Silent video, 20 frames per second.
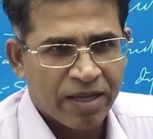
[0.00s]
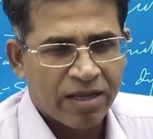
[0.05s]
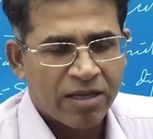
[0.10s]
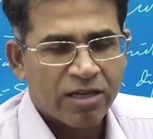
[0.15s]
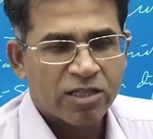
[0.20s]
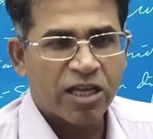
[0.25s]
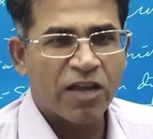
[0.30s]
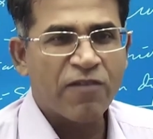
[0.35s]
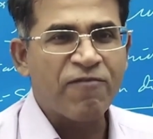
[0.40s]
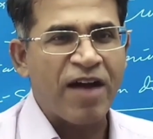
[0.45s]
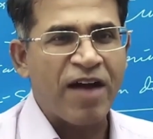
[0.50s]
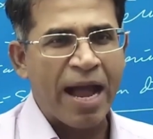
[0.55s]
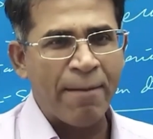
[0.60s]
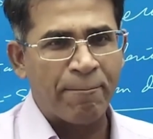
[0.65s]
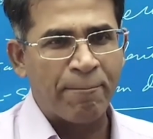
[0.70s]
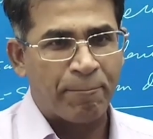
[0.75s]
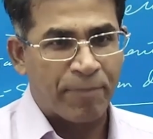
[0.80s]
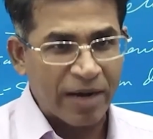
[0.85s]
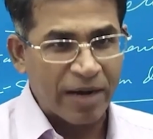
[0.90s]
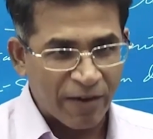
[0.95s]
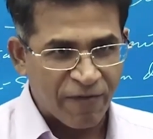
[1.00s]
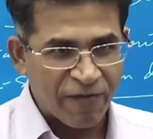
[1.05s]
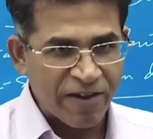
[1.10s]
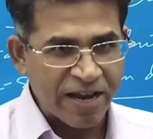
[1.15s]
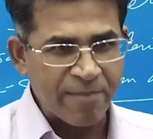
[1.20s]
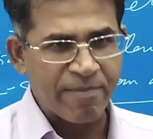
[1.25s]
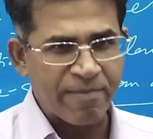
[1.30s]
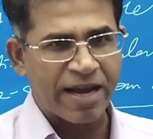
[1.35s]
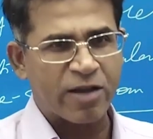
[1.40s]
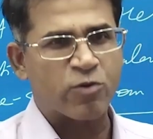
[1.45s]
So if I am bluffing
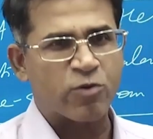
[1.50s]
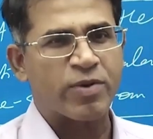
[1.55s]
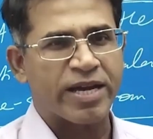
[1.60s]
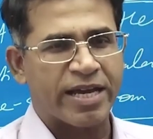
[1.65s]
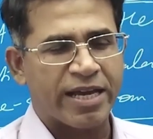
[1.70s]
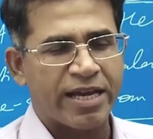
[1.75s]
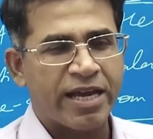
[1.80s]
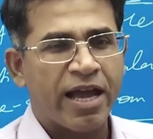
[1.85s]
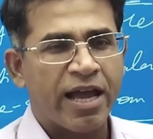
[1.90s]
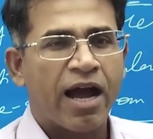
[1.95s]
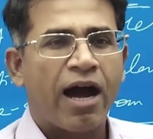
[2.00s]
my way,